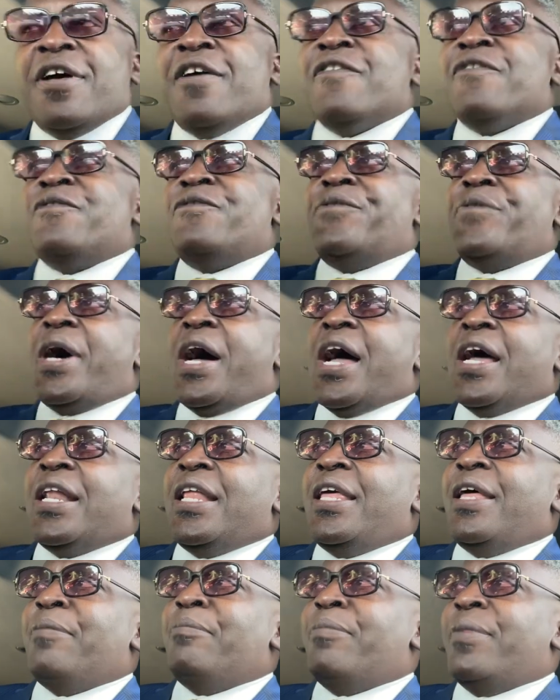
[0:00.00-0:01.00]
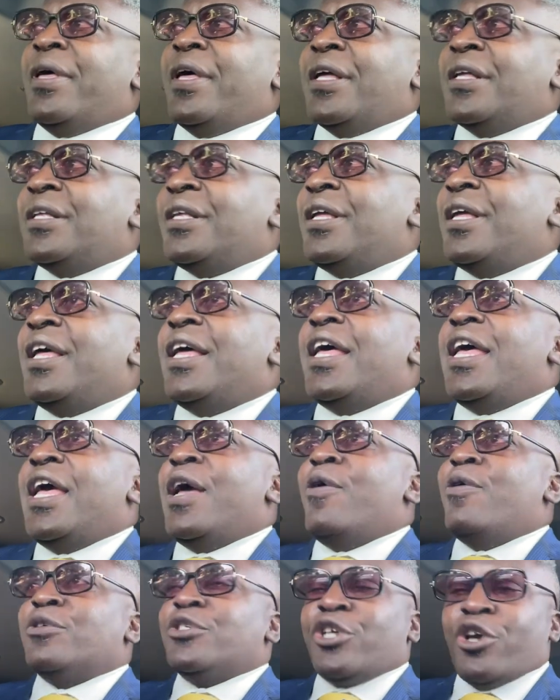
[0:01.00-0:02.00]
finally admit
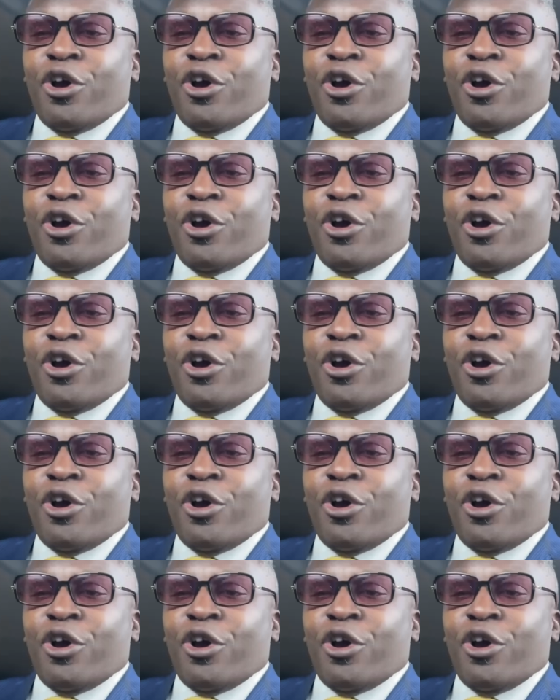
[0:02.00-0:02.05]
it was